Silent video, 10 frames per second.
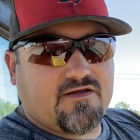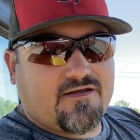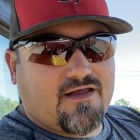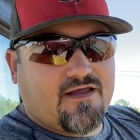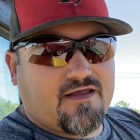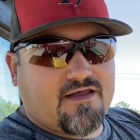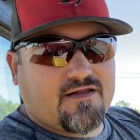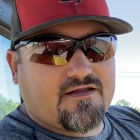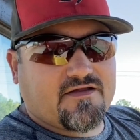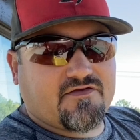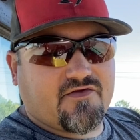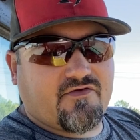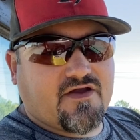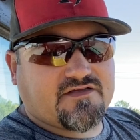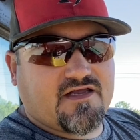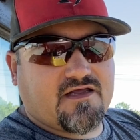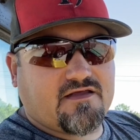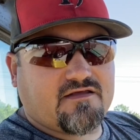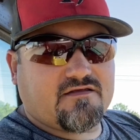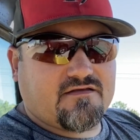and into the grain tank
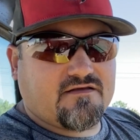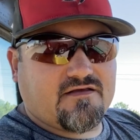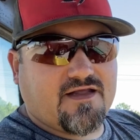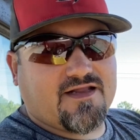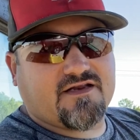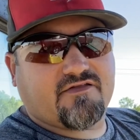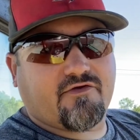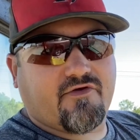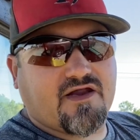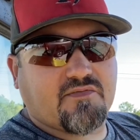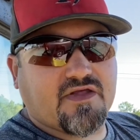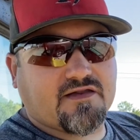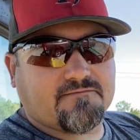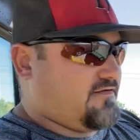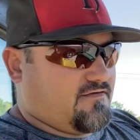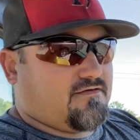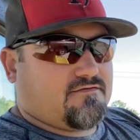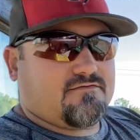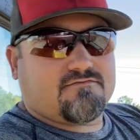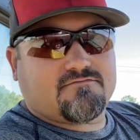and into the grain bin.
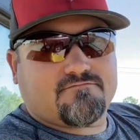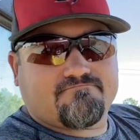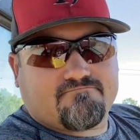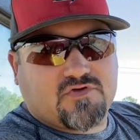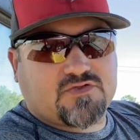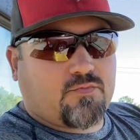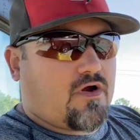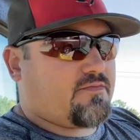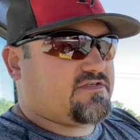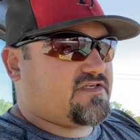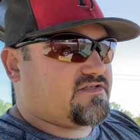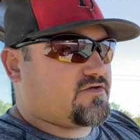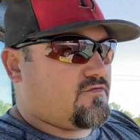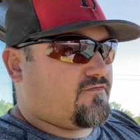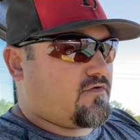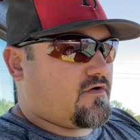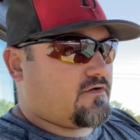Looks promising so far.